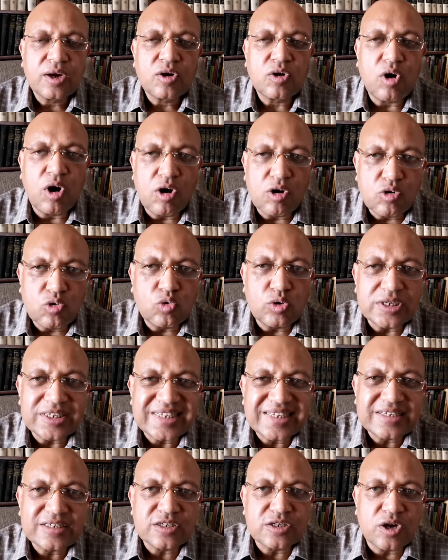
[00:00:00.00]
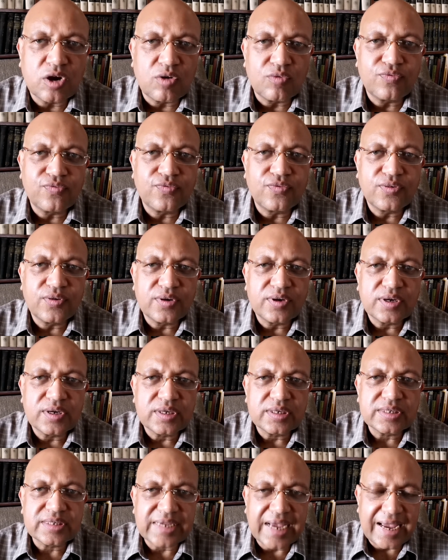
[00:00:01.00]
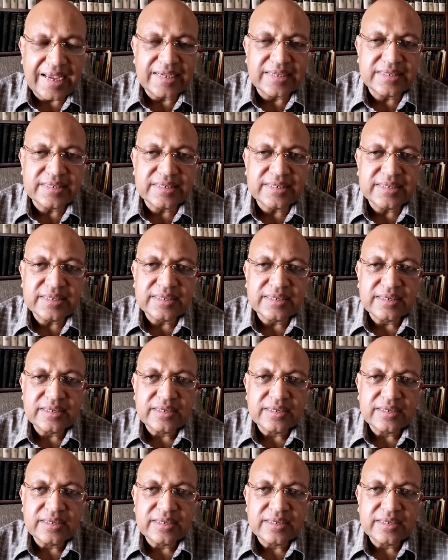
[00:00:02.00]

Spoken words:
conquests of science